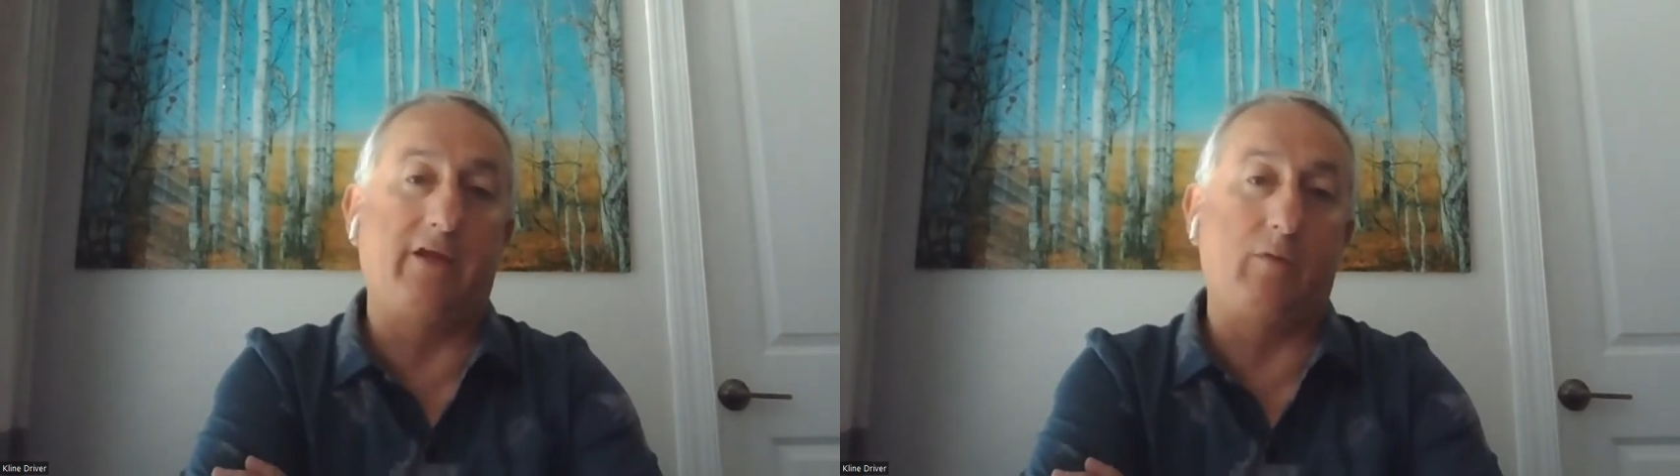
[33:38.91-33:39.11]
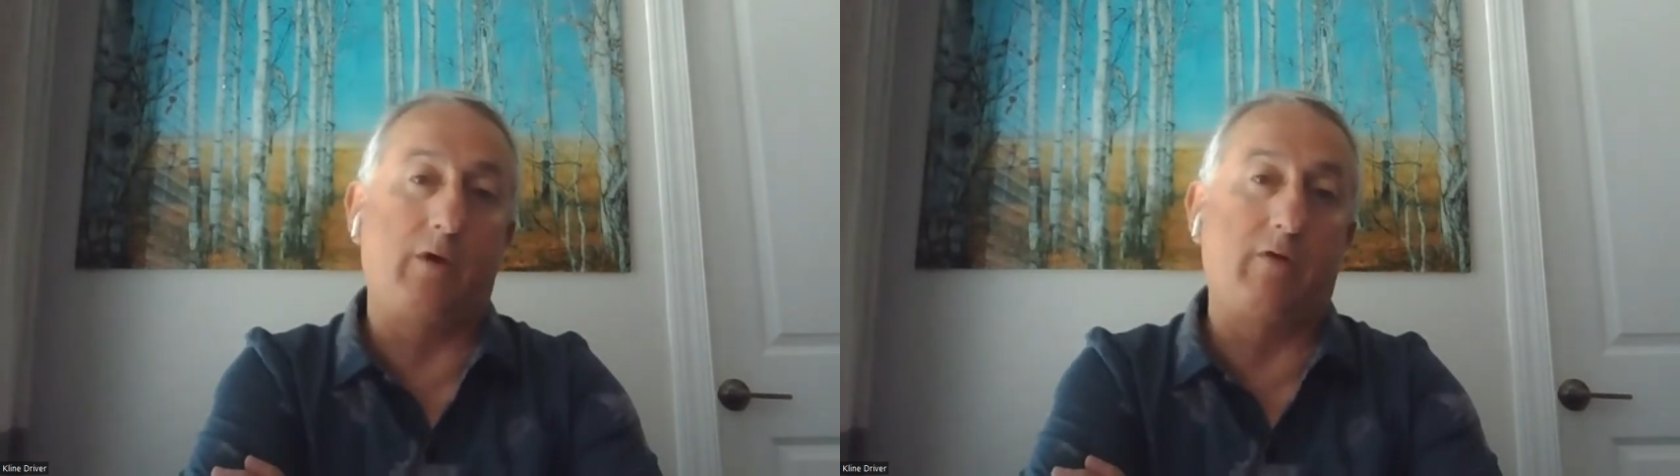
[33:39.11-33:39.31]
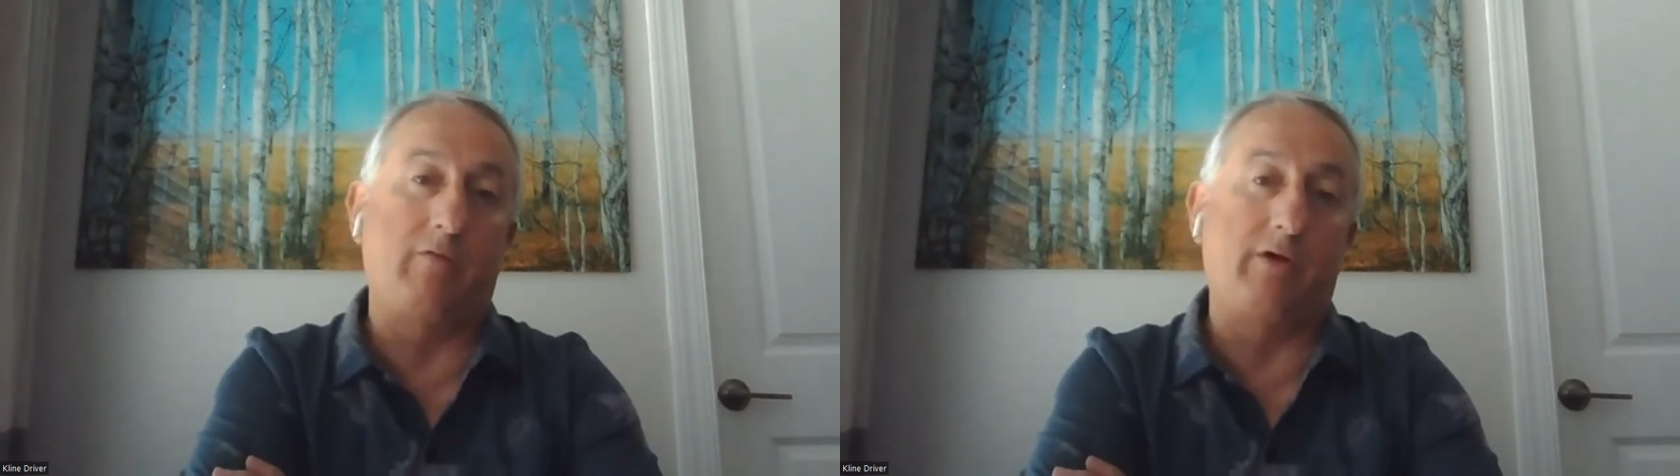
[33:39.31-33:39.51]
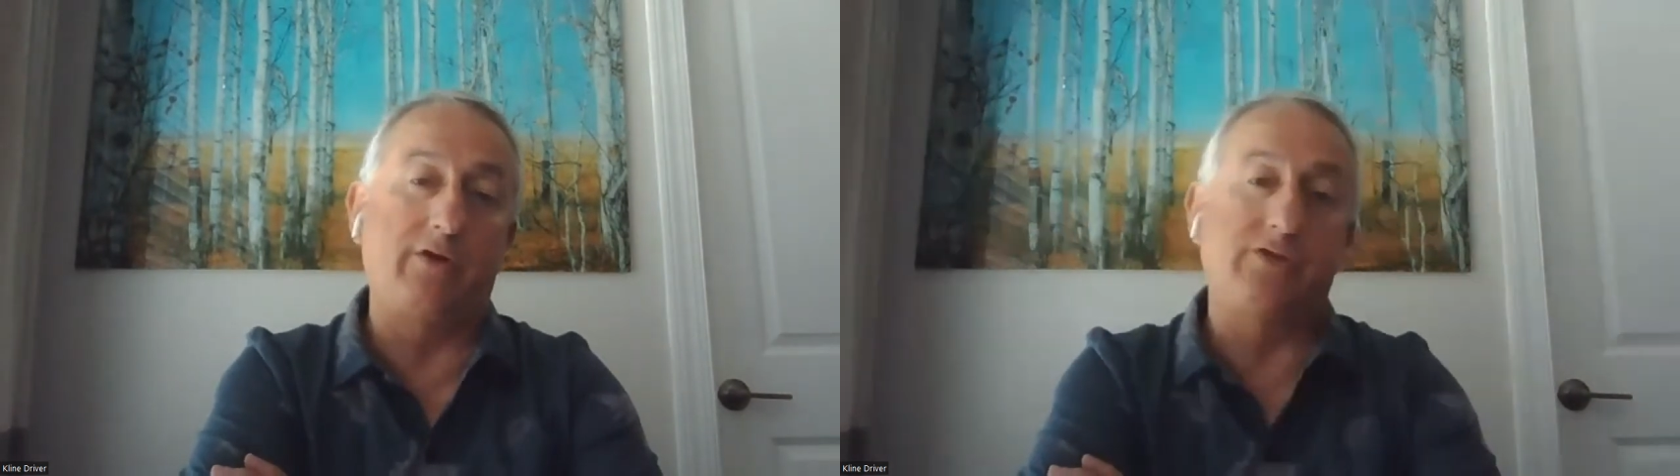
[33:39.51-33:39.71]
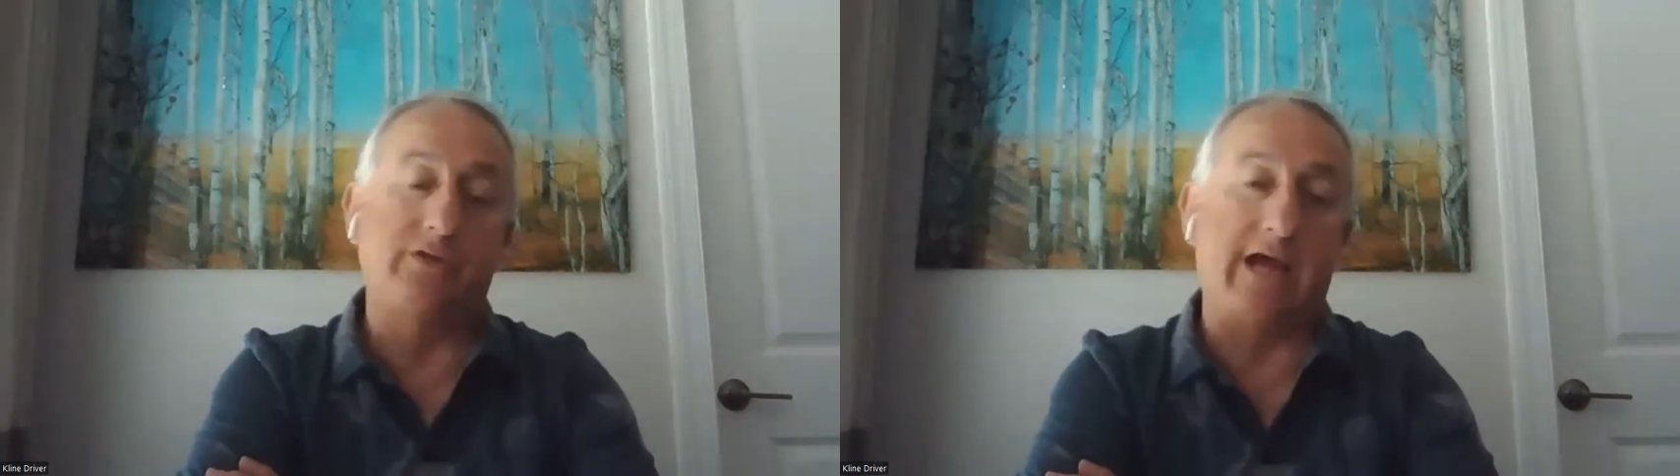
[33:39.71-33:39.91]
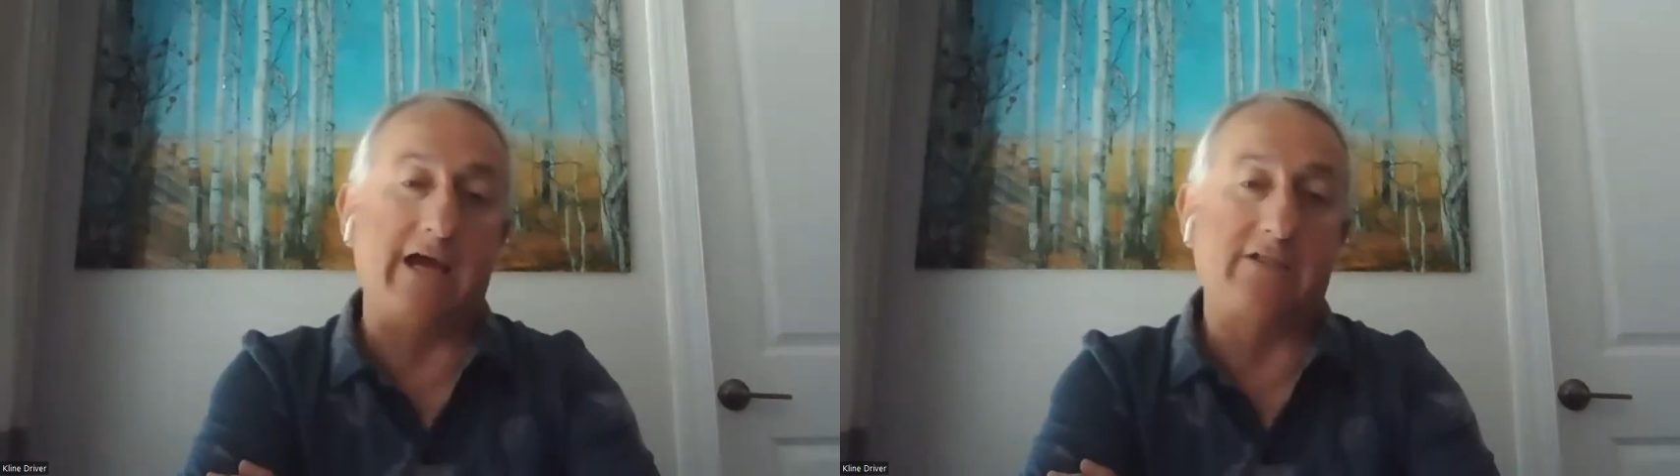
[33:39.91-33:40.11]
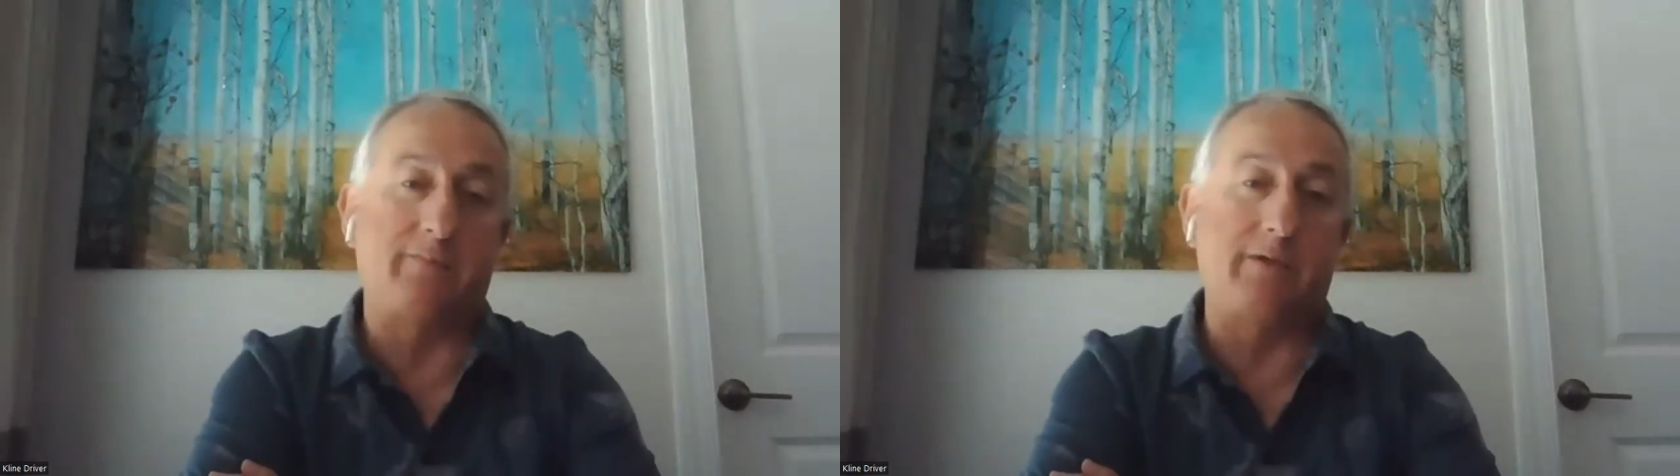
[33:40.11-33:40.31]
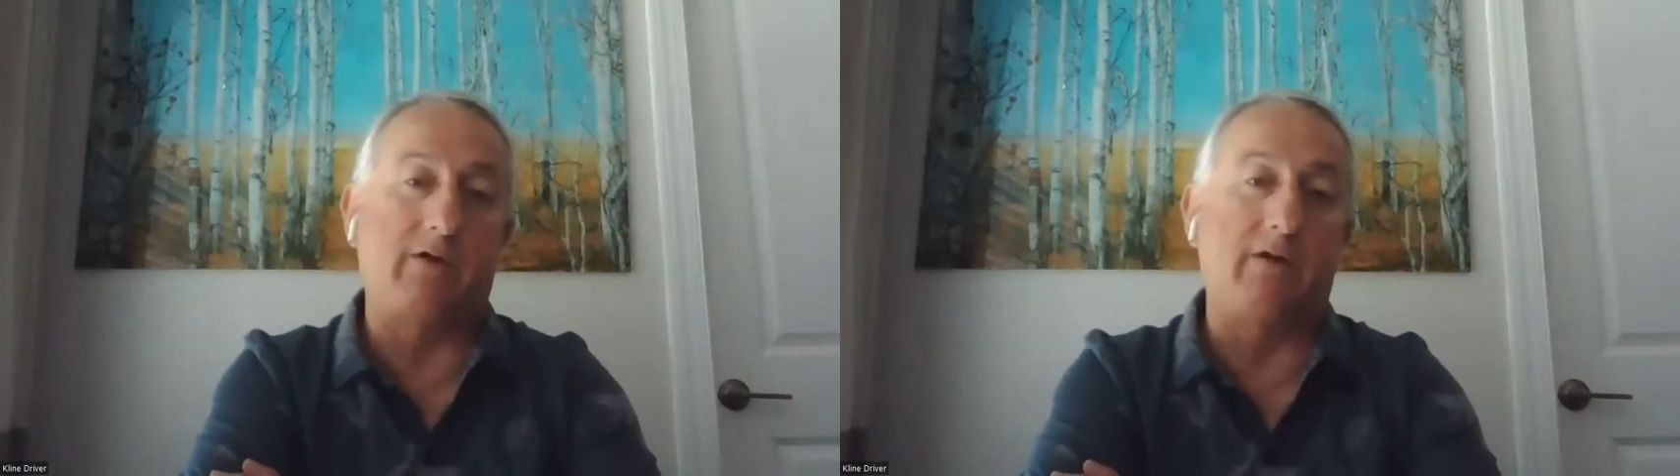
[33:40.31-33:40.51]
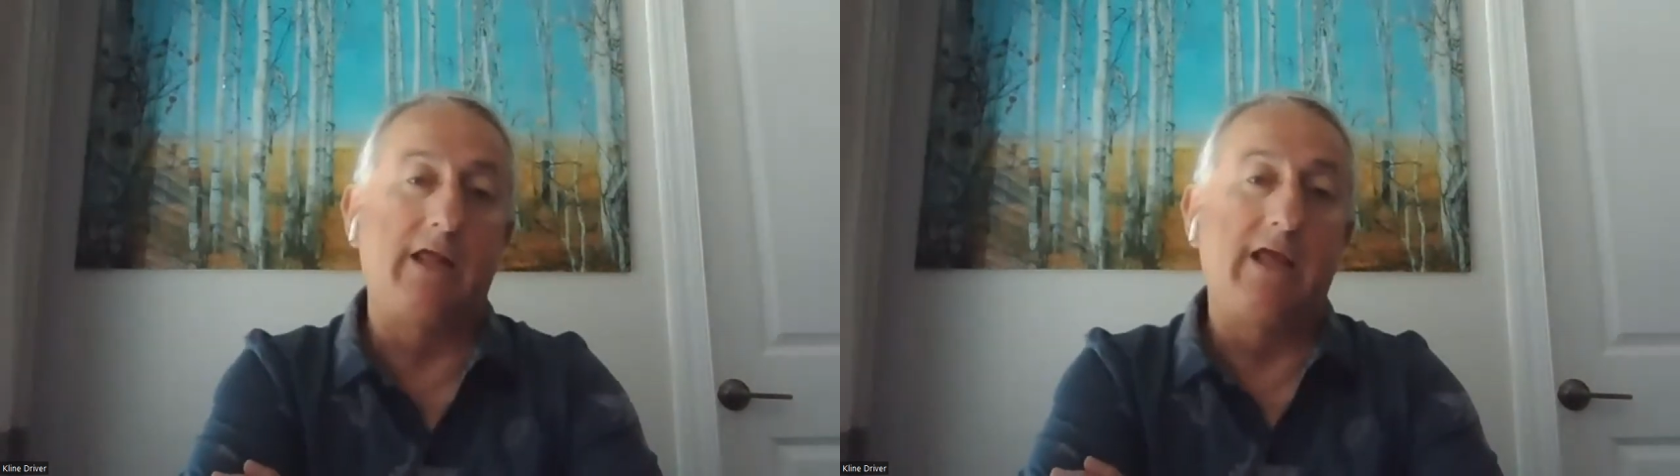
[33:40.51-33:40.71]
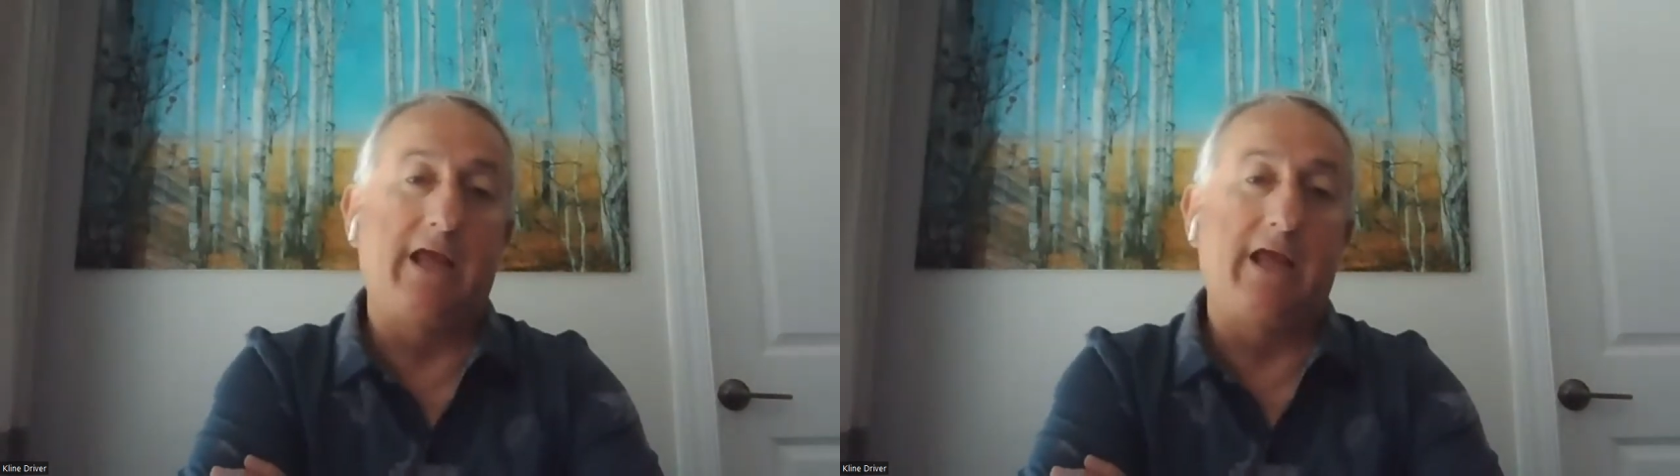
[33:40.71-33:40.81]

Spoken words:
You want to reduce your tax bill